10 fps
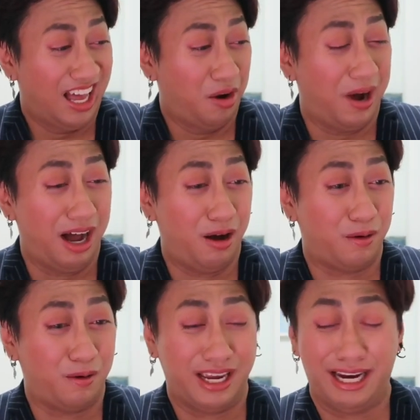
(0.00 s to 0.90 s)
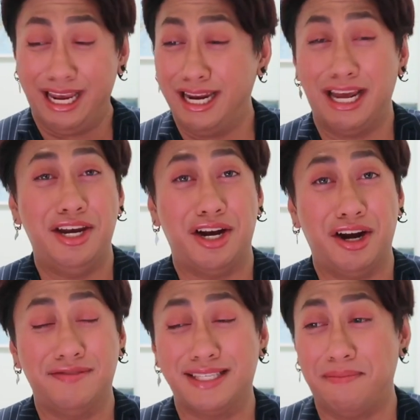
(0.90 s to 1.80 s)
wow, it hit a
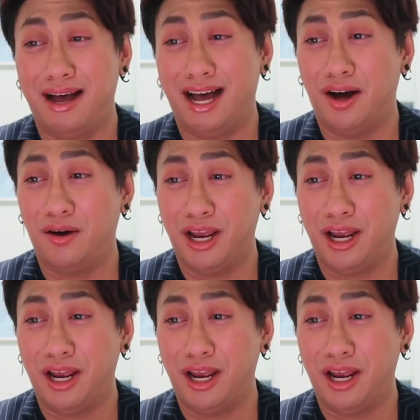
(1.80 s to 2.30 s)
nerve somehow.